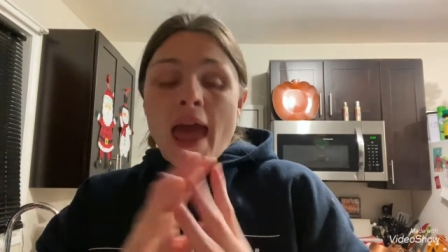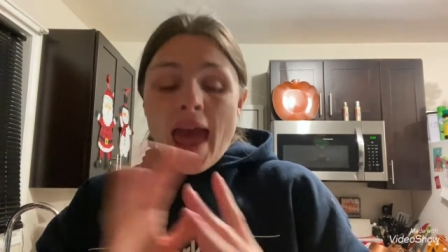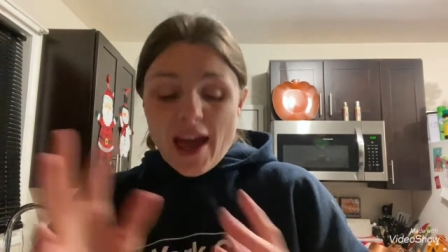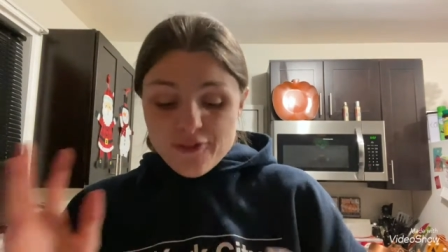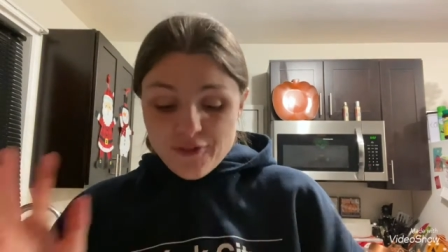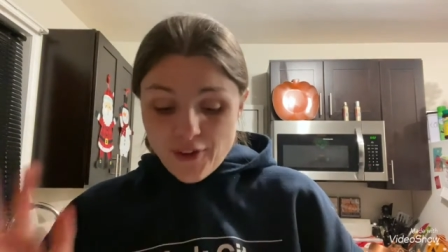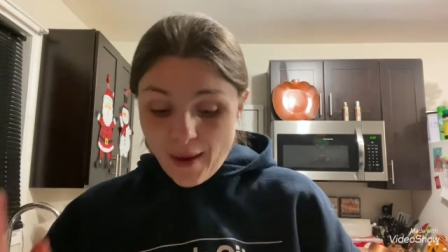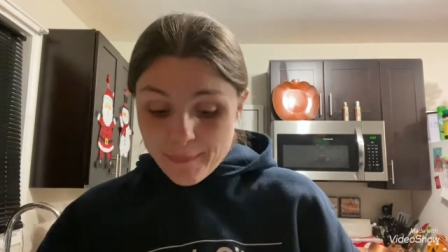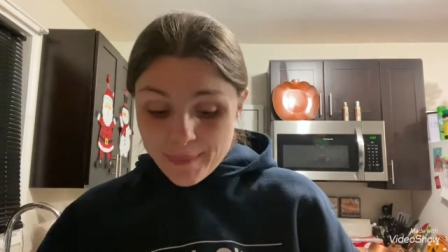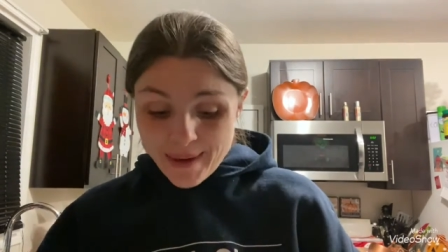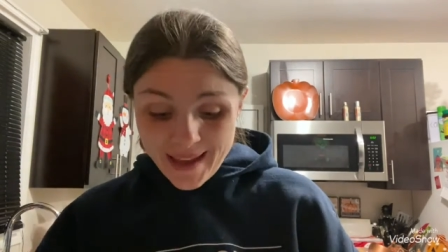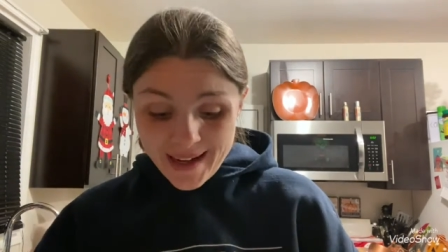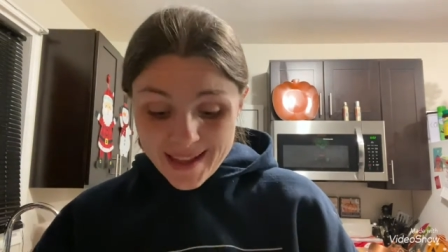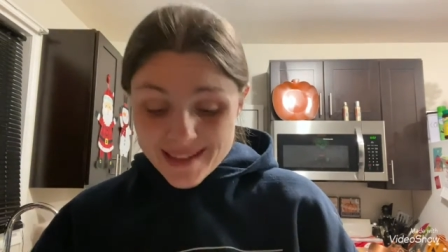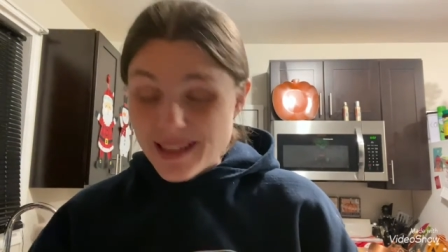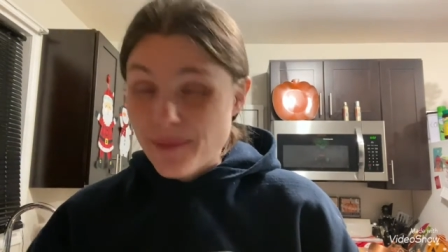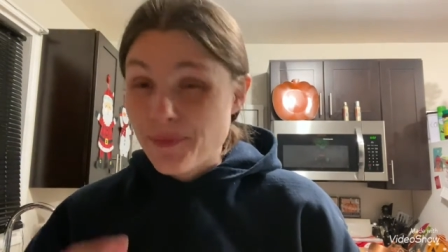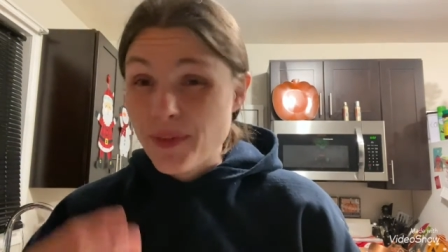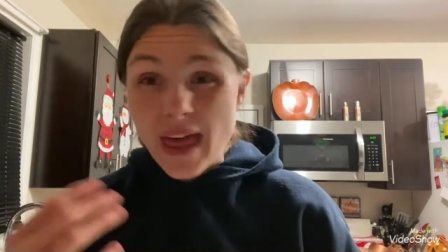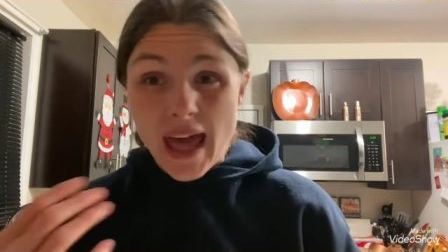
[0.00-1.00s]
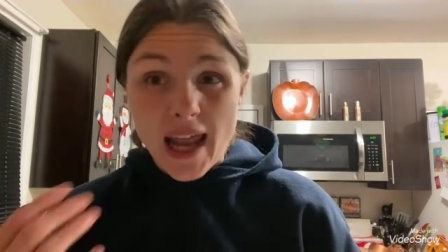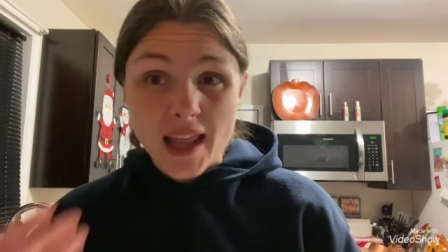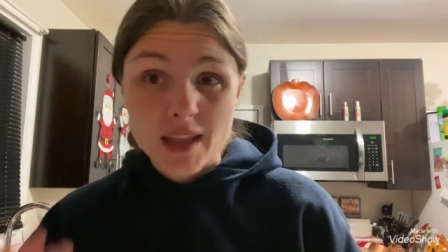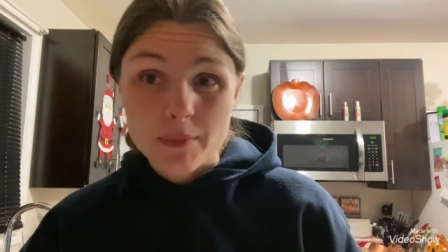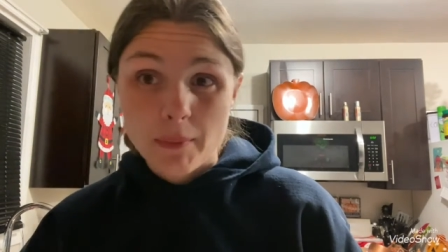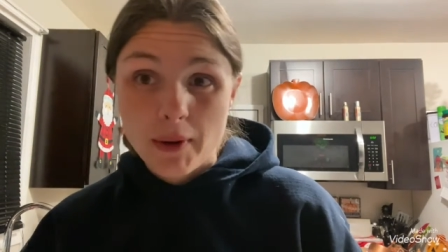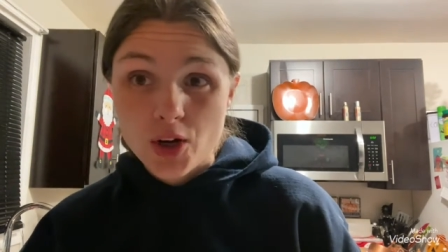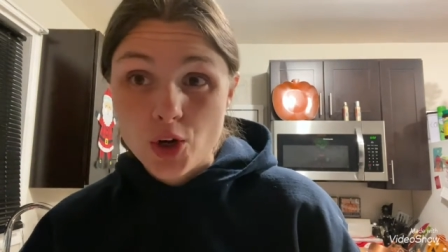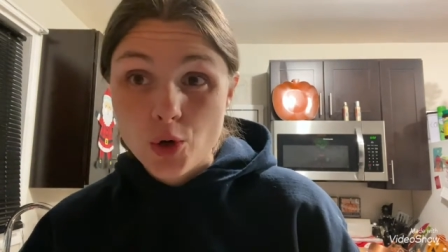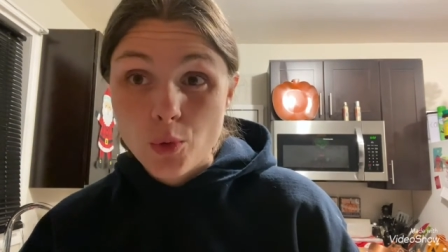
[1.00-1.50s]
if I'm getting something out of
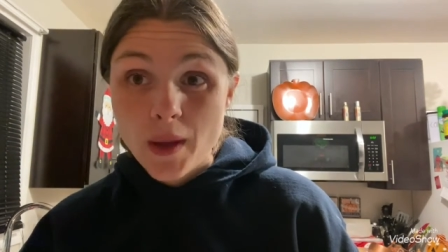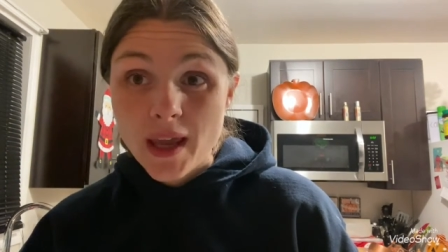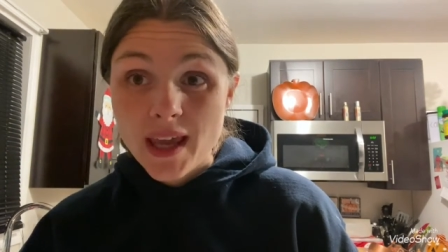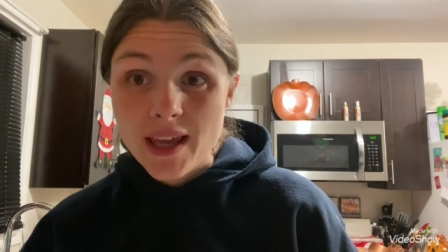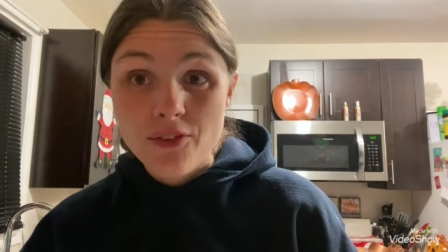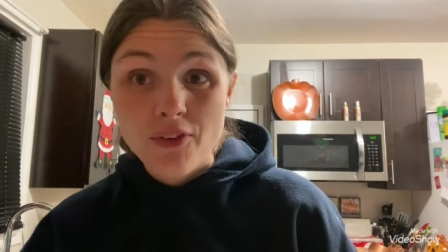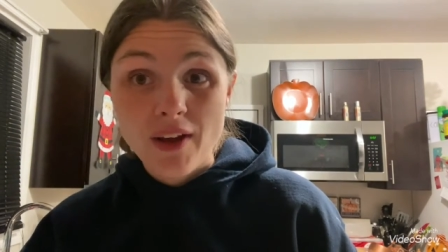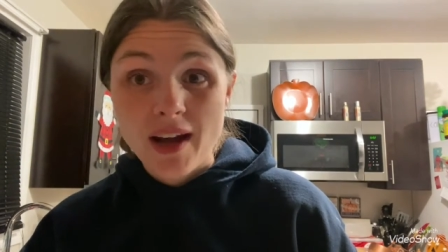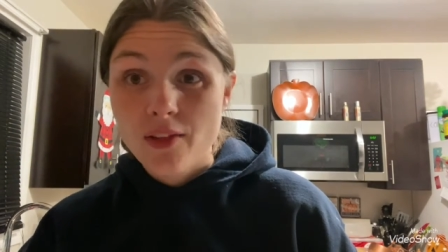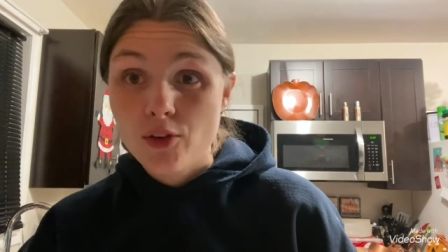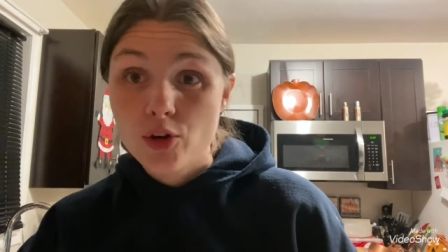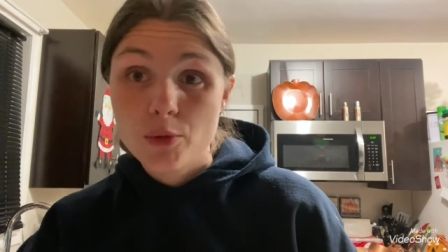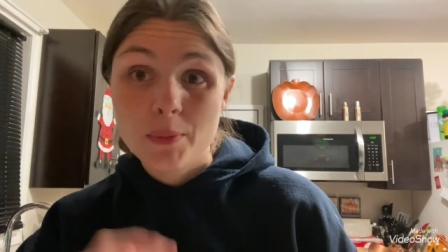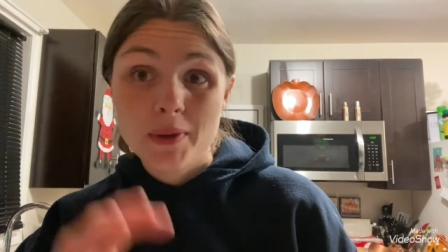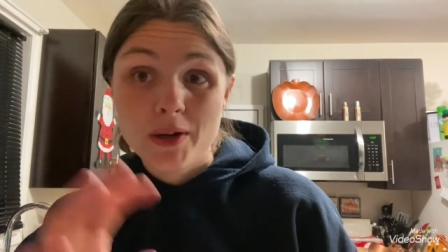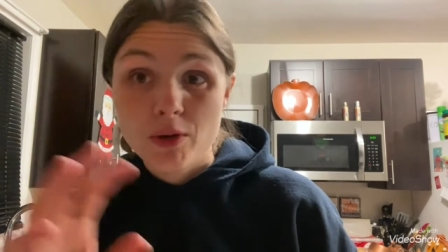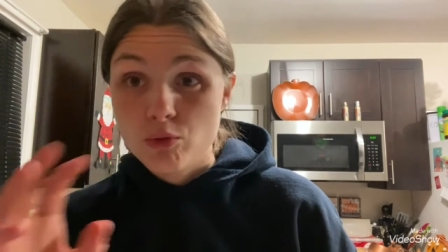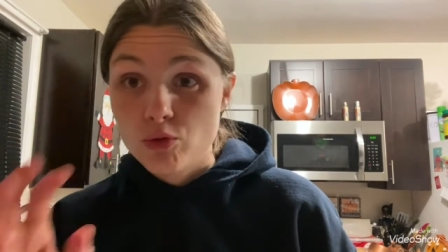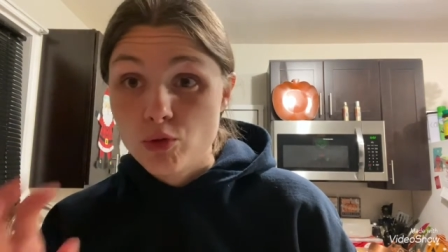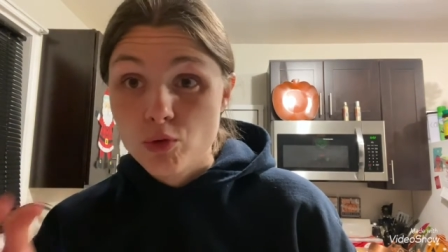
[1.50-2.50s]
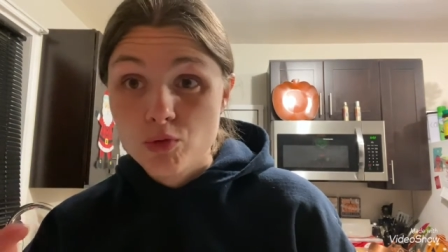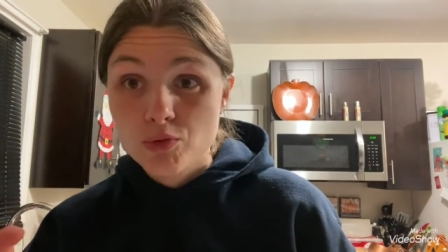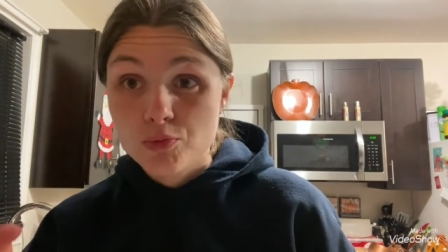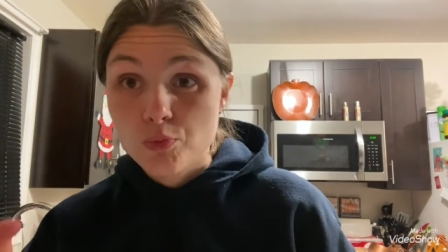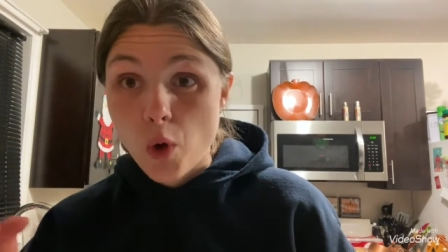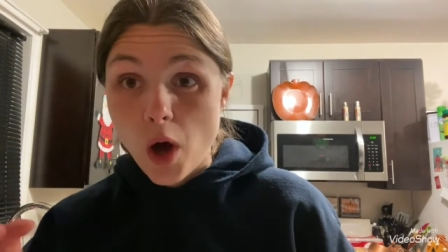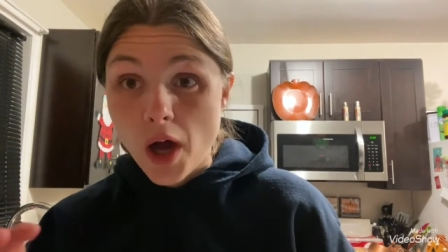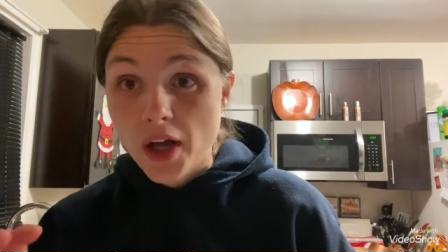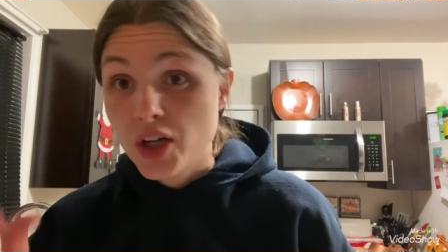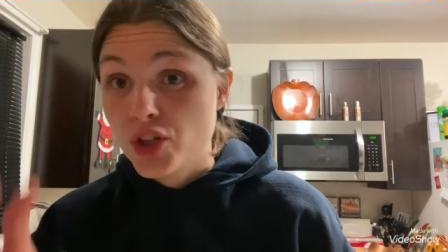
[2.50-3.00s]
the microwave and a little bit
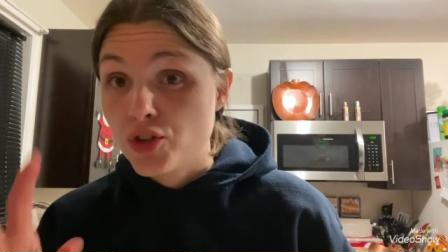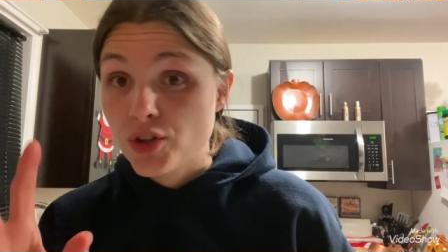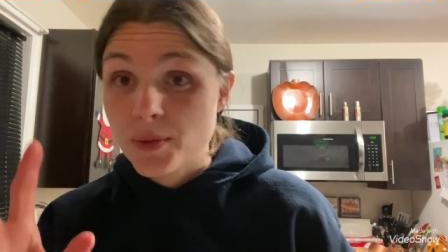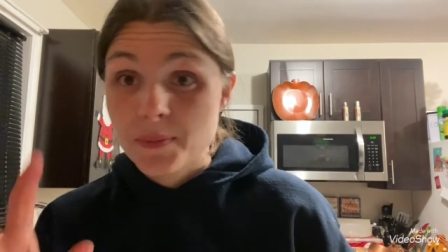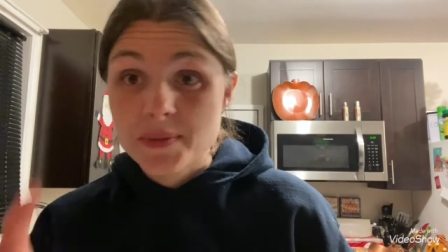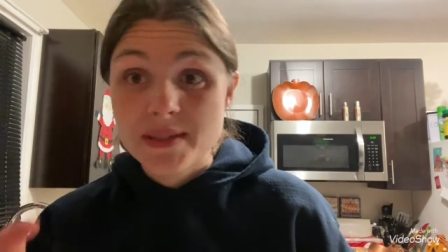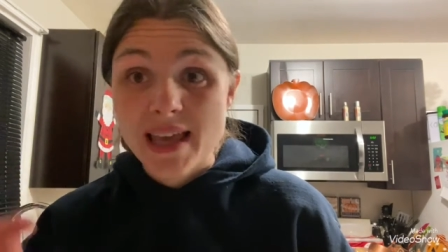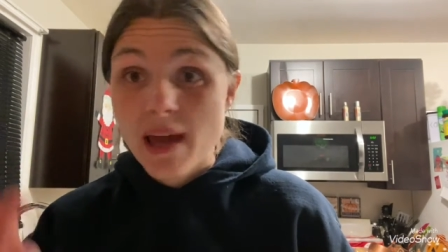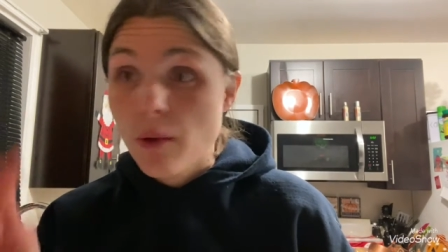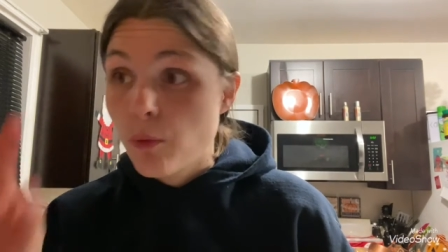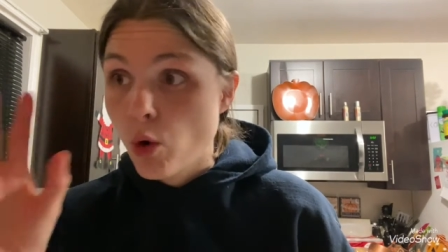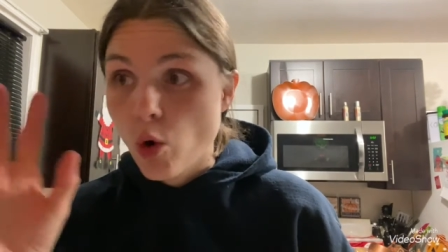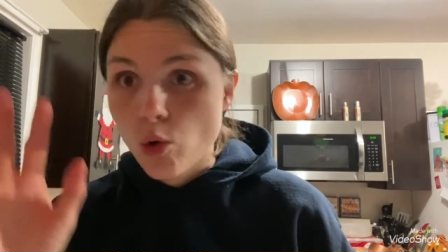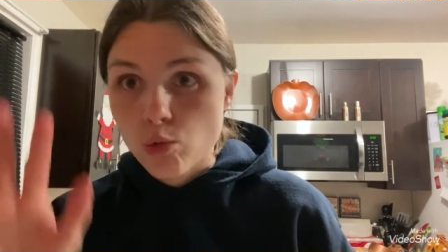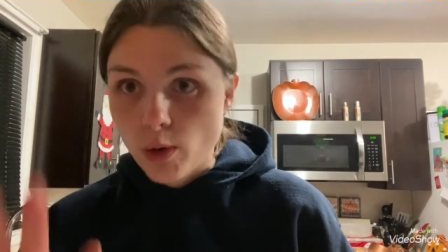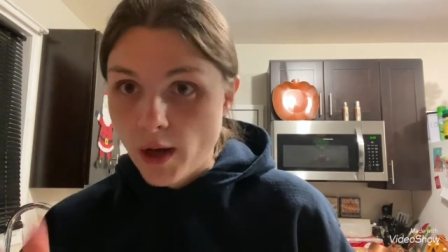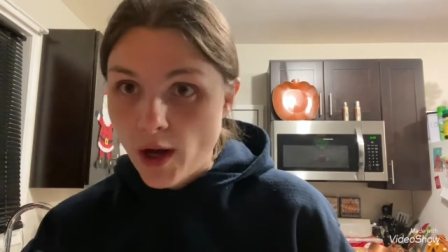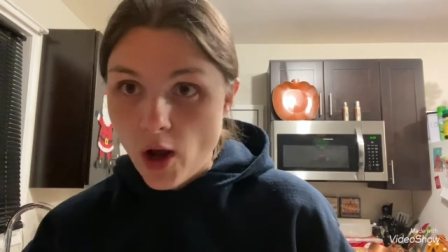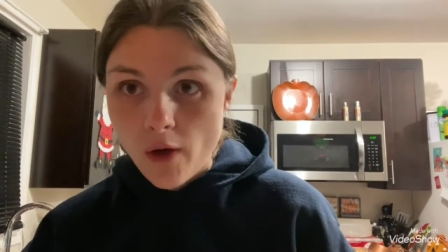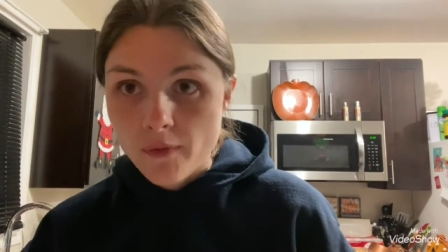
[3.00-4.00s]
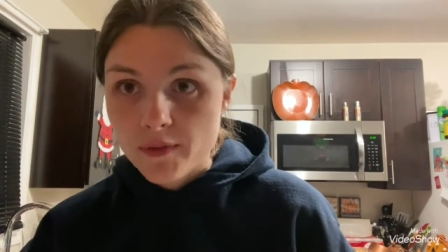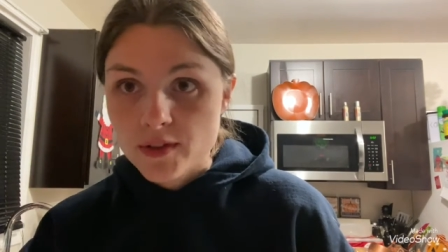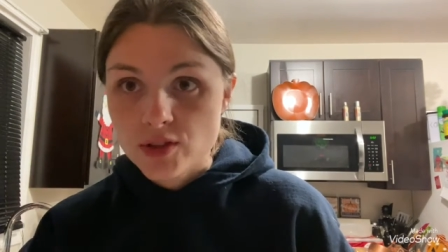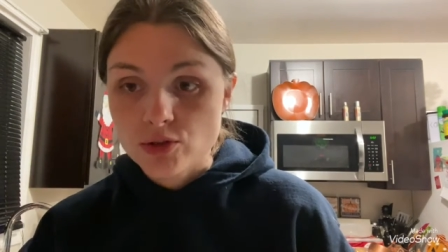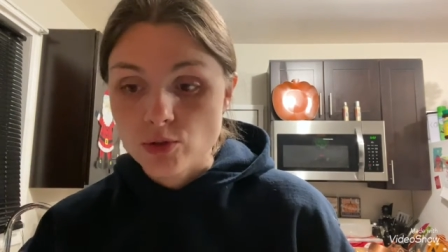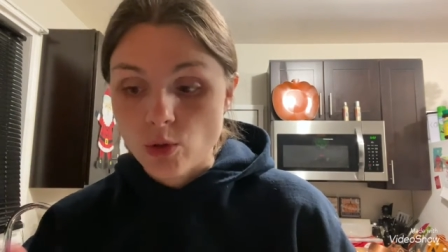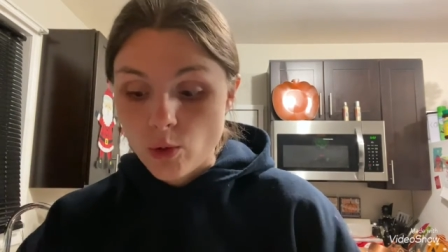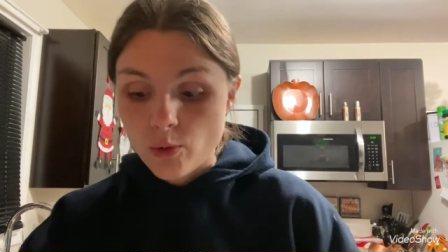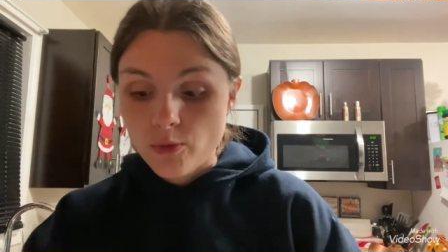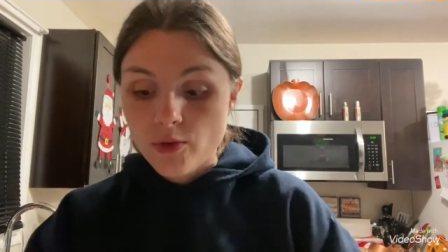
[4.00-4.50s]
of water drips, it will go right on the
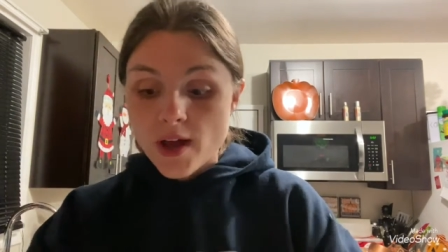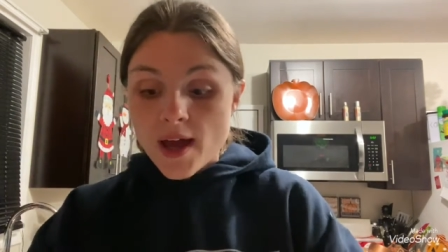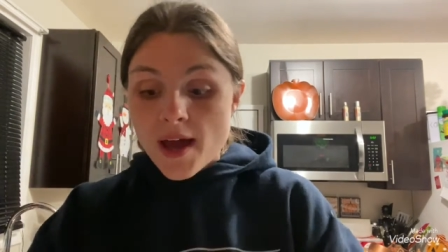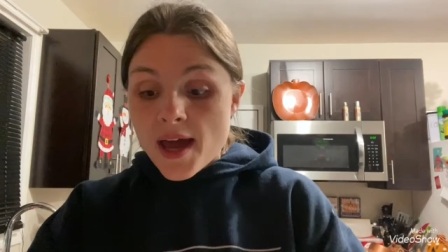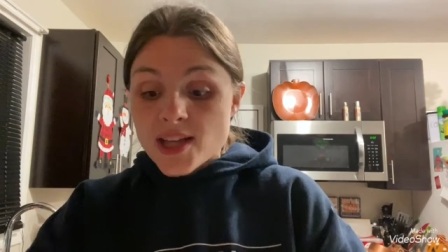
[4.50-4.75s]
stove.